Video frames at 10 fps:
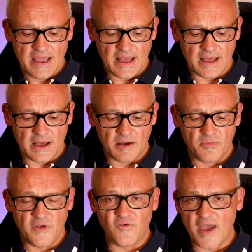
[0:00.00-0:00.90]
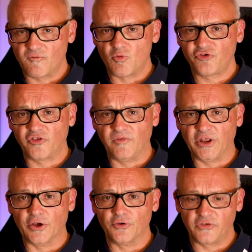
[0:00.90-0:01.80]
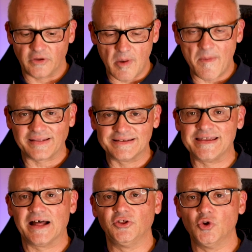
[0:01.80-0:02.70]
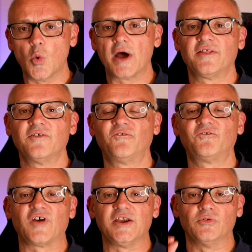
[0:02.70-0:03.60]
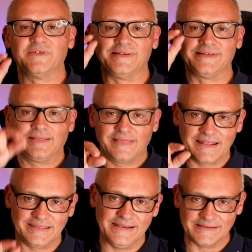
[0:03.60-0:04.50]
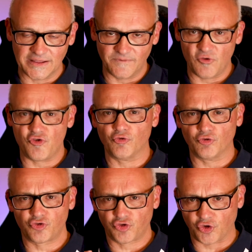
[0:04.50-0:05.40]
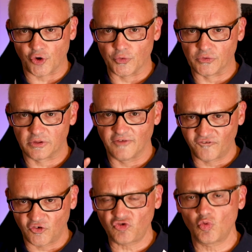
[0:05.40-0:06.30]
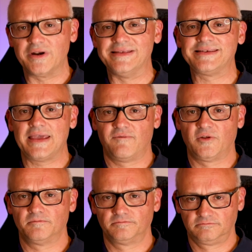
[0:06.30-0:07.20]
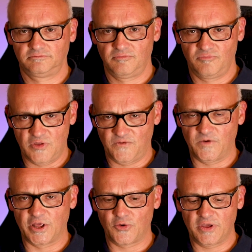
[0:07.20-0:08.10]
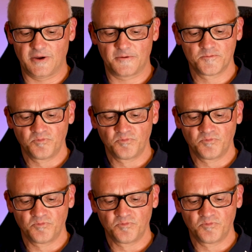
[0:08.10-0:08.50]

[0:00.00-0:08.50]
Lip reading: If you haven't watched the videos, I'm about to tell you what are the fragrances that these individuals chose. The first one is Kevin, this video here.